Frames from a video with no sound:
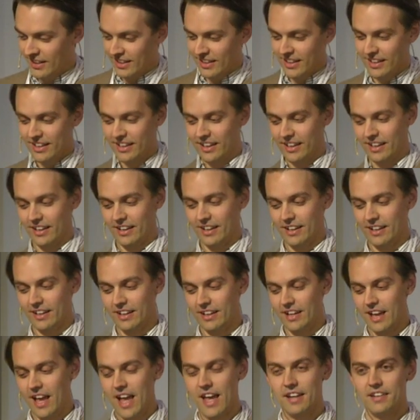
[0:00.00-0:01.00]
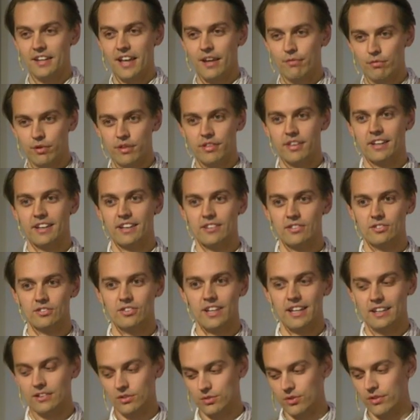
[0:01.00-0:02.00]
And everything is
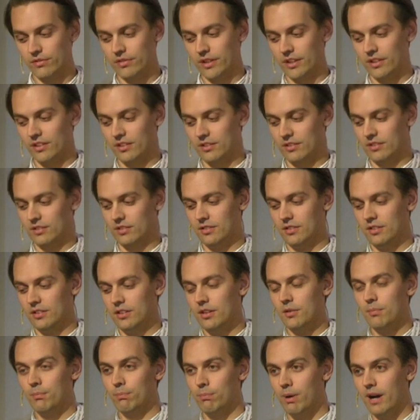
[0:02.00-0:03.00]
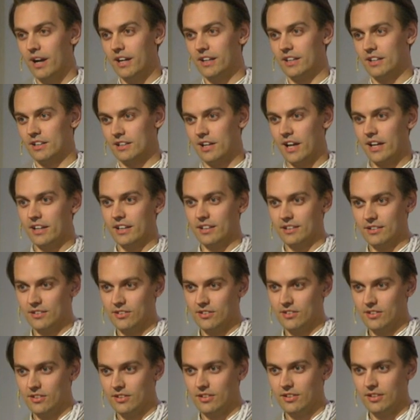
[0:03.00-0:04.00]
state-driven by
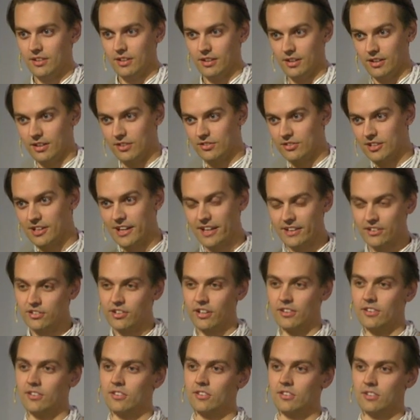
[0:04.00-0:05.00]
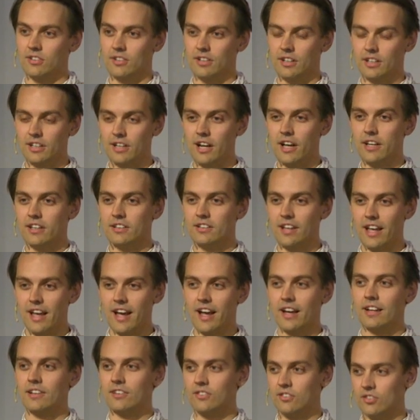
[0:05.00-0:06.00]
client selections. The client
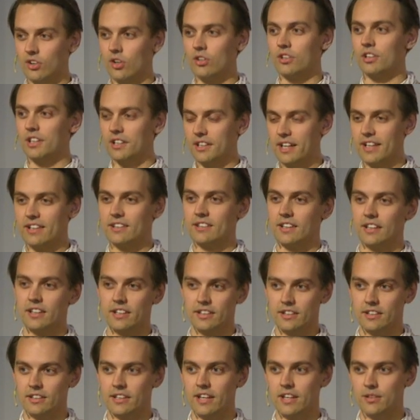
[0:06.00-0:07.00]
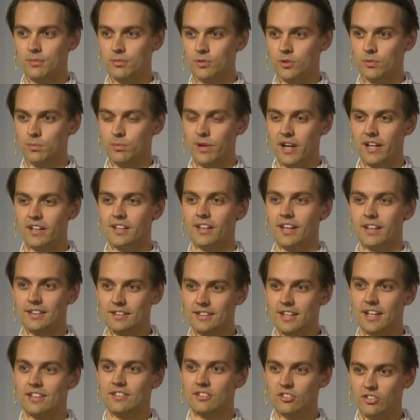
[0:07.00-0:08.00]
acts on the data that it gets back, and
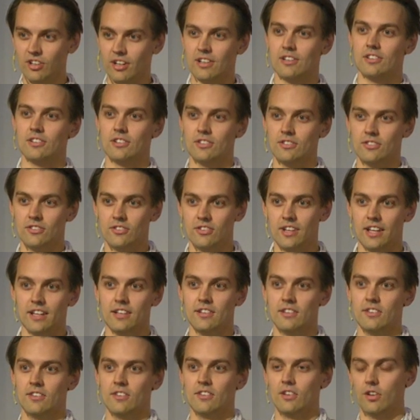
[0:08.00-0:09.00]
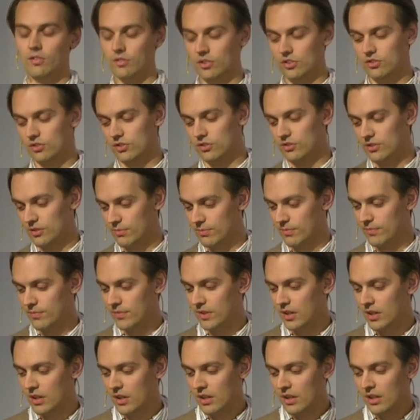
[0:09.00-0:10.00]
that changes state of the system.
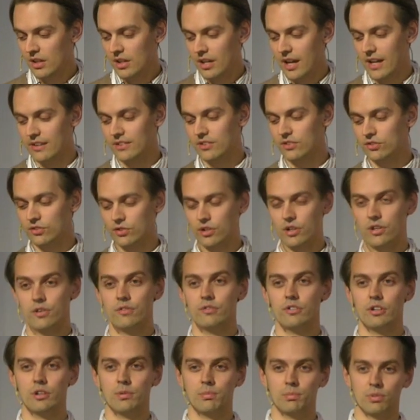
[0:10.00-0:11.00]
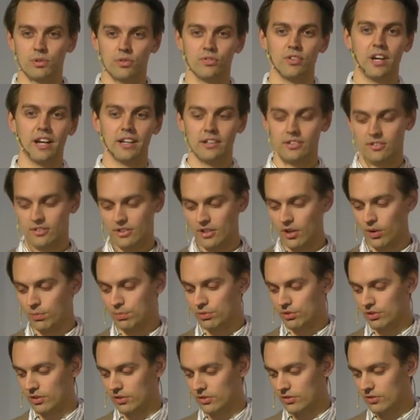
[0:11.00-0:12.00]
And the server provides the
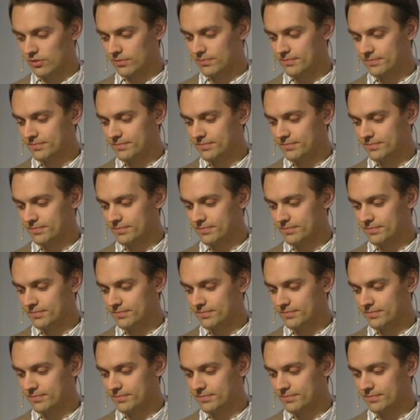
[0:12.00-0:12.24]
options.